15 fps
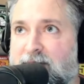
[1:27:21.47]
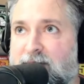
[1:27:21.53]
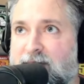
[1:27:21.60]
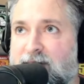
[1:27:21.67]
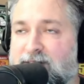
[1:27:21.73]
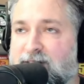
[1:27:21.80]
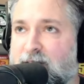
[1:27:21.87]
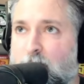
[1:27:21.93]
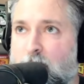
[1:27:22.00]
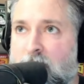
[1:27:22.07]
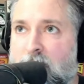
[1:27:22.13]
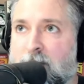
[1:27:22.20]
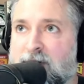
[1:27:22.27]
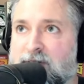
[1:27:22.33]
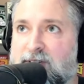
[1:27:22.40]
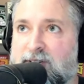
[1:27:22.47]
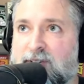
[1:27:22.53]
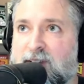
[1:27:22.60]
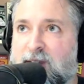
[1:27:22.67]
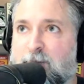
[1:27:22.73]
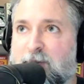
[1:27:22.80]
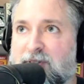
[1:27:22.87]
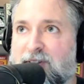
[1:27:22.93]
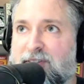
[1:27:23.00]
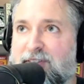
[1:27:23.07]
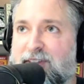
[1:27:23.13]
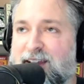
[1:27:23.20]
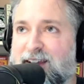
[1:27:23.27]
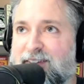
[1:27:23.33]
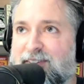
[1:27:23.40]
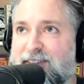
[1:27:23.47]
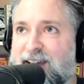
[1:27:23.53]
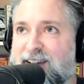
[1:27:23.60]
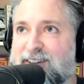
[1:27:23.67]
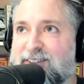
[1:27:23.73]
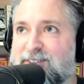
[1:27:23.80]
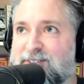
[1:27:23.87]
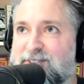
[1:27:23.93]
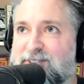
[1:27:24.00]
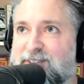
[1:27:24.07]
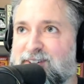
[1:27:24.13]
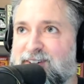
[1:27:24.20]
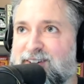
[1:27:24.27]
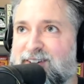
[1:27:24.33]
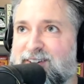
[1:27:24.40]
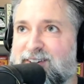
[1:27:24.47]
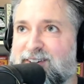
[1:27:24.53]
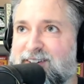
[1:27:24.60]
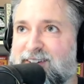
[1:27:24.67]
It's like, why am I still keeping the thing that is, the